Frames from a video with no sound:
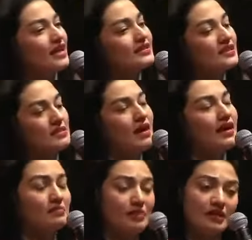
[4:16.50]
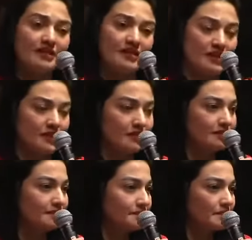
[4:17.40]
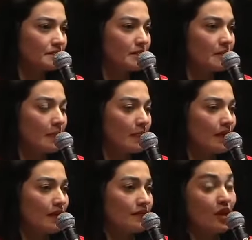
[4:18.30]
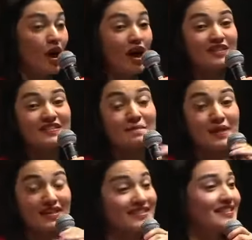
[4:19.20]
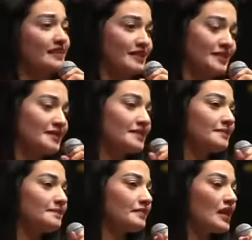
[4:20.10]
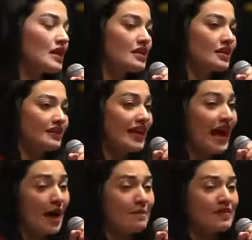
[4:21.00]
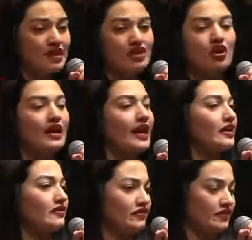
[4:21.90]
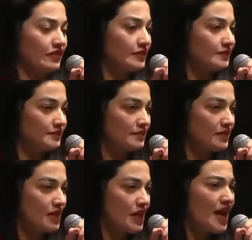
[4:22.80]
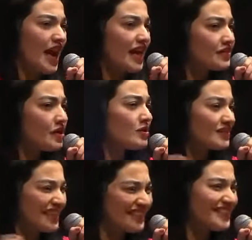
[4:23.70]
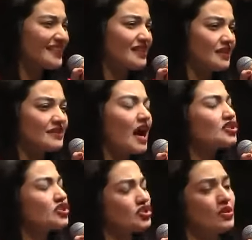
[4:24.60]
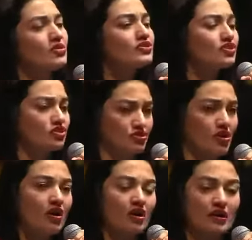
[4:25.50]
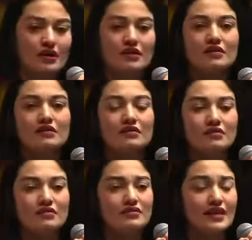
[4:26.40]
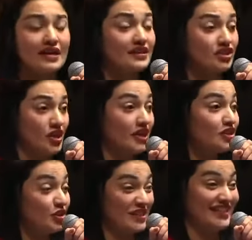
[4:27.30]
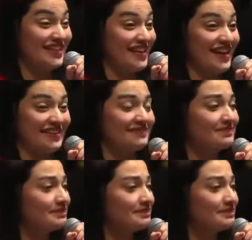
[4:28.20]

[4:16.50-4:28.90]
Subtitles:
I see my ability. There are some incidents that happen in your life, and those incidents are so strong that they change your DNA.